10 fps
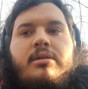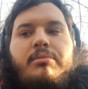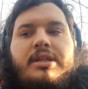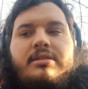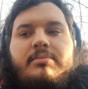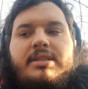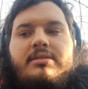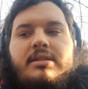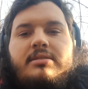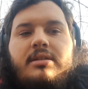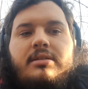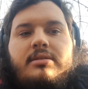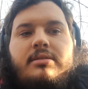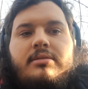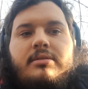but it's
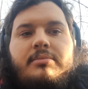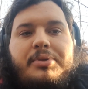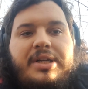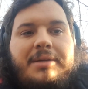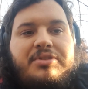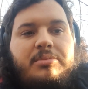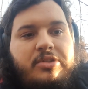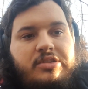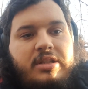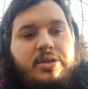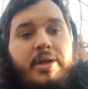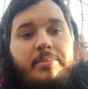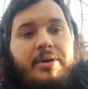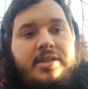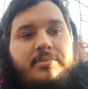perhaps the most annoying
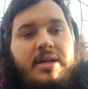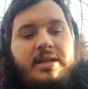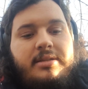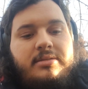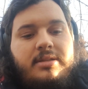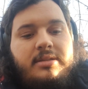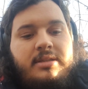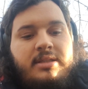part about it is that